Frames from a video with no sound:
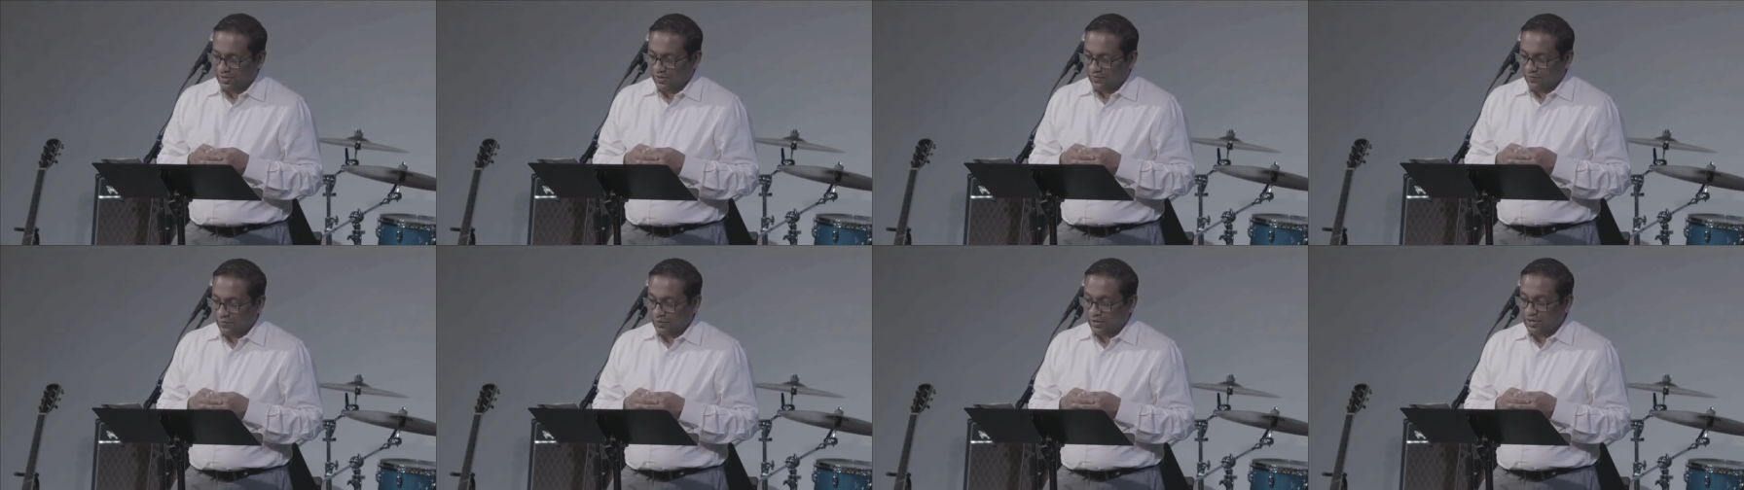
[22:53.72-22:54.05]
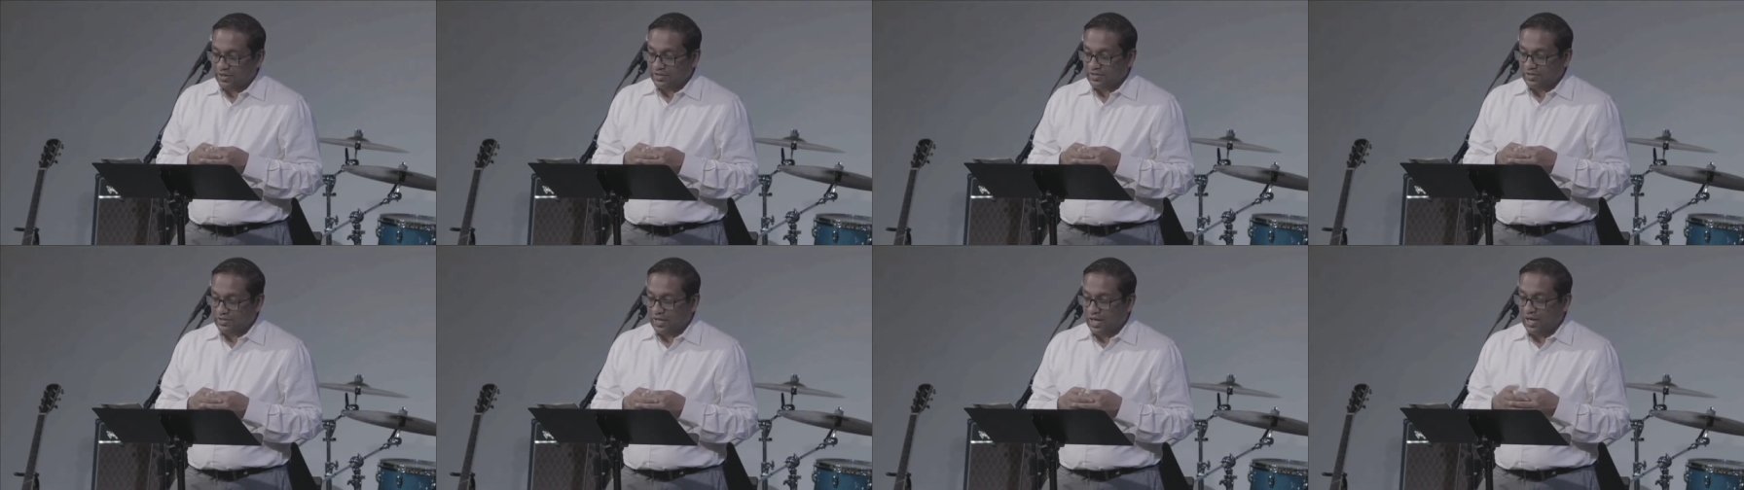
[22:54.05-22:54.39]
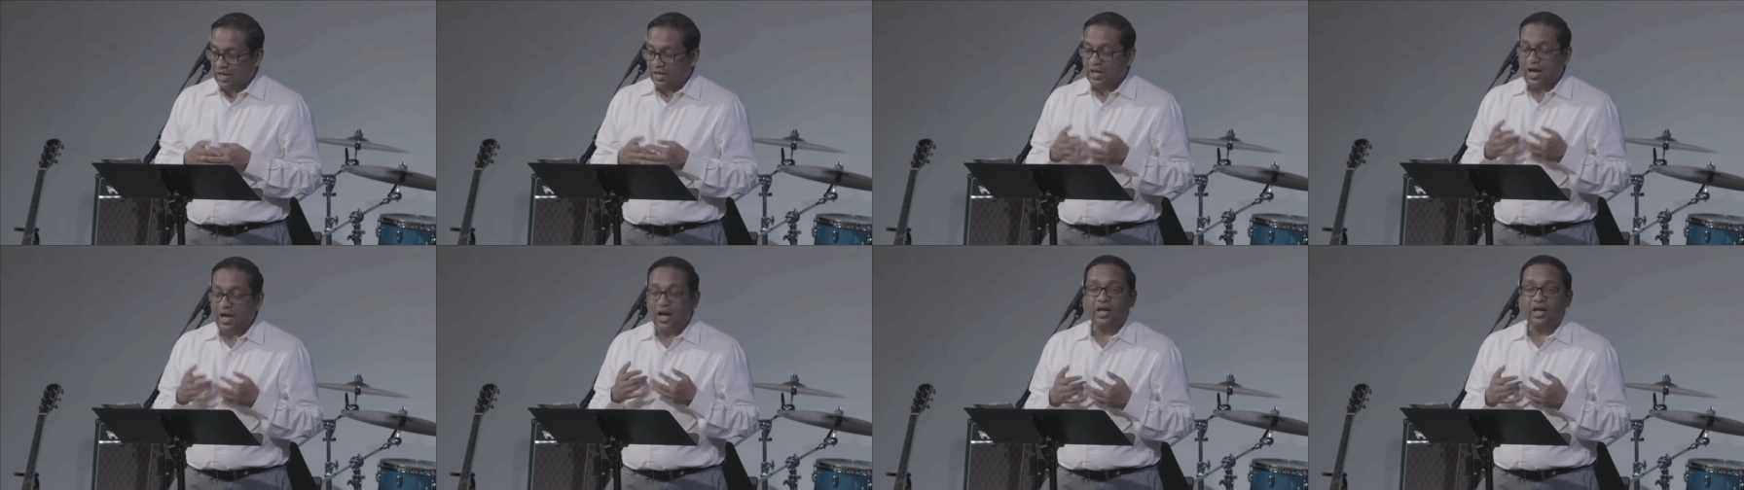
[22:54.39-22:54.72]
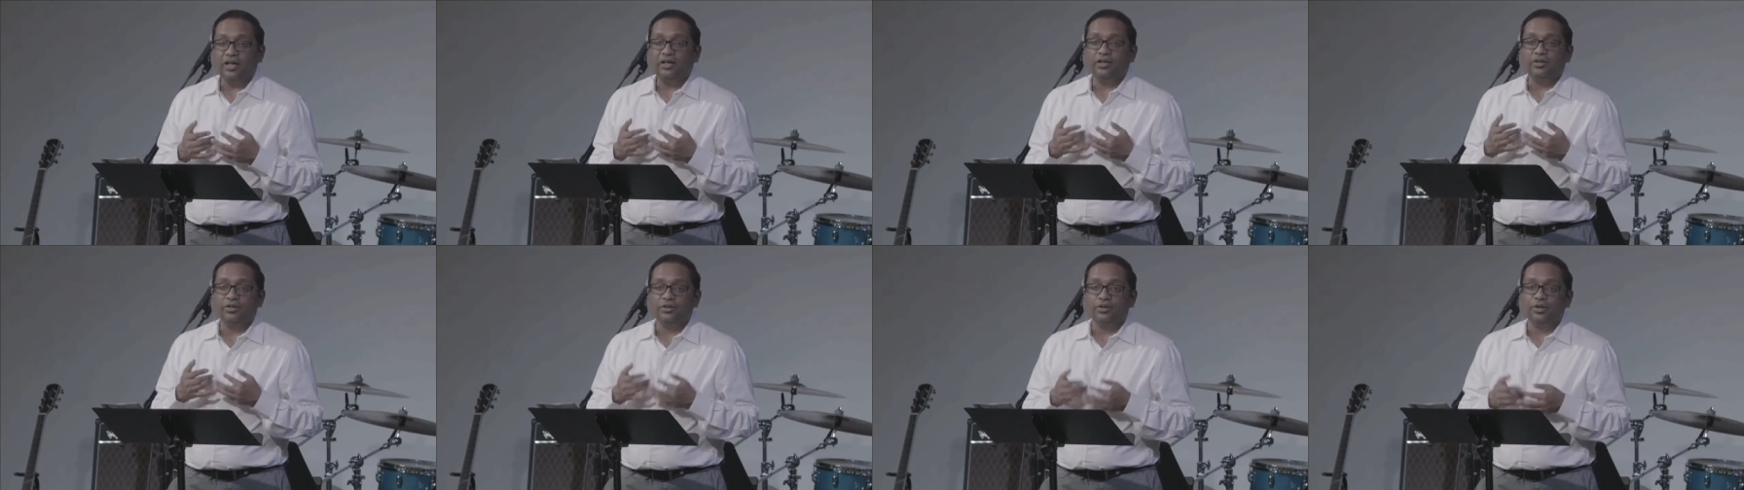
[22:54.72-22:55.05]
For it is not
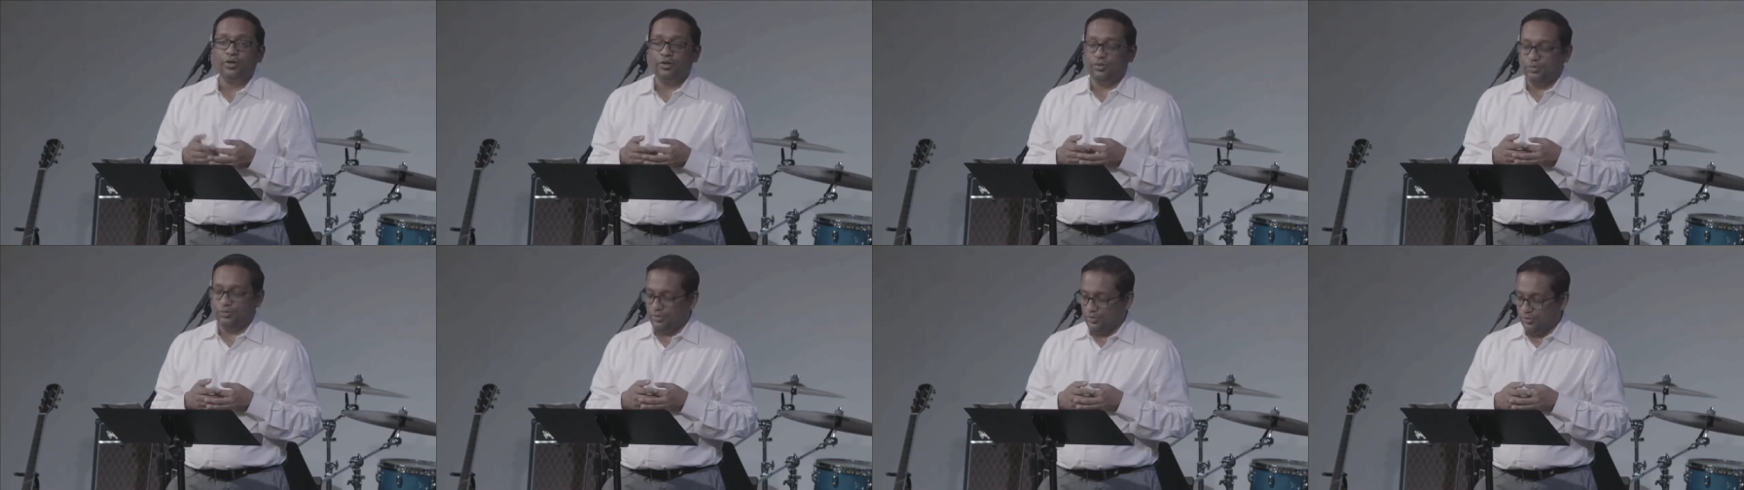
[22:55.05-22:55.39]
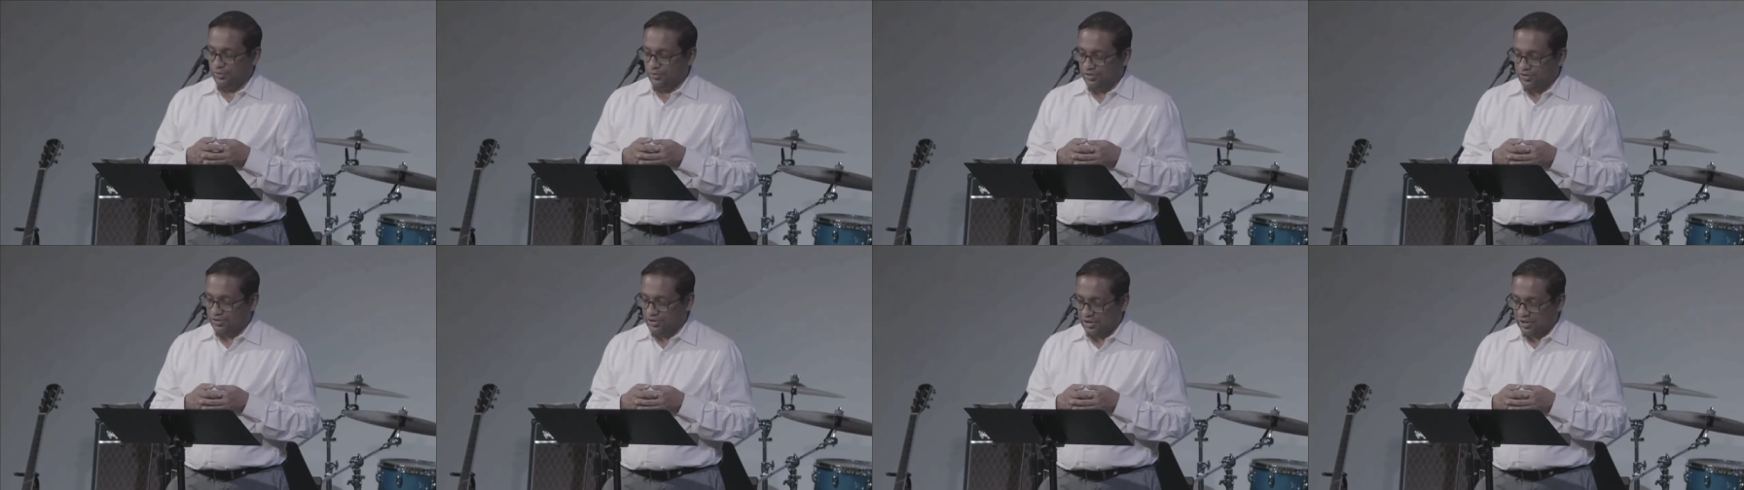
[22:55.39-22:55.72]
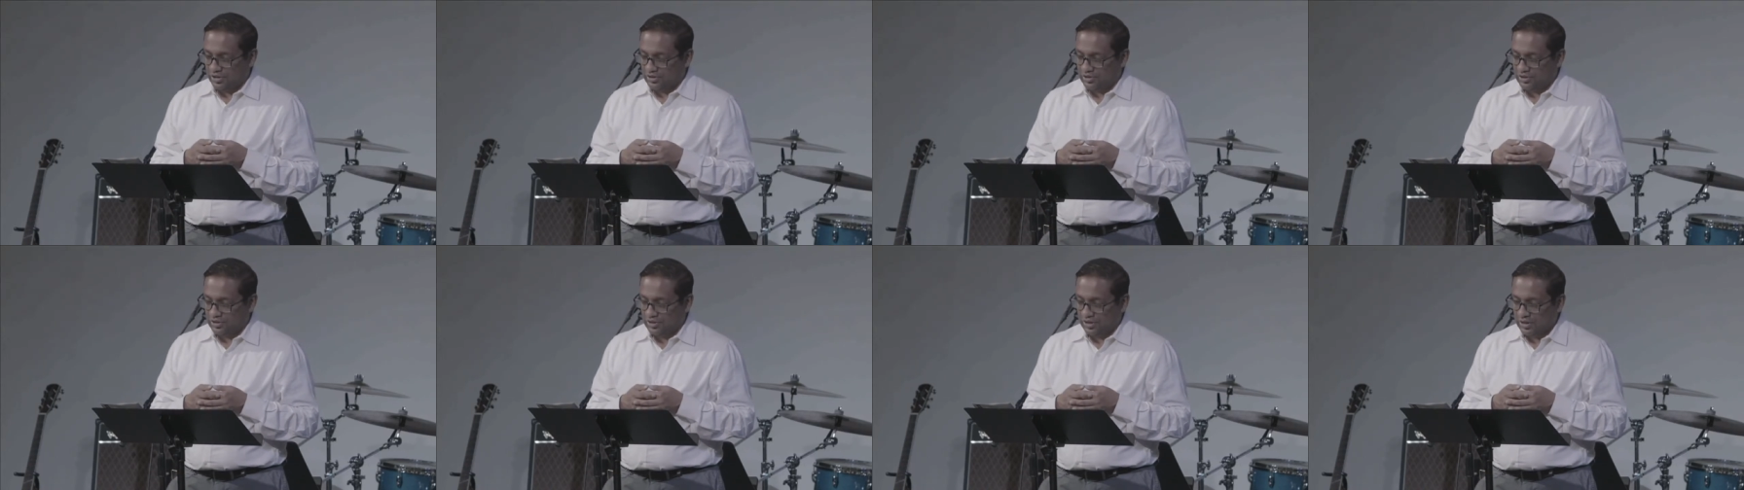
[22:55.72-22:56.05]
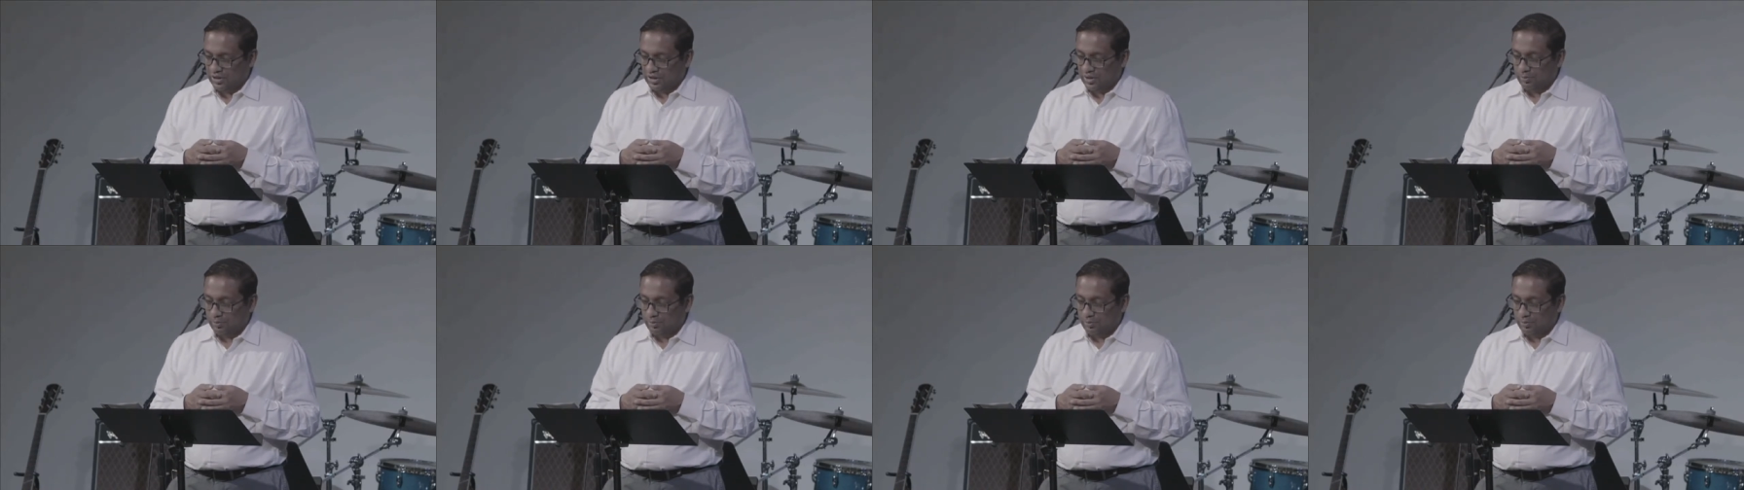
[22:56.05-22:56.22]
I alone who judge,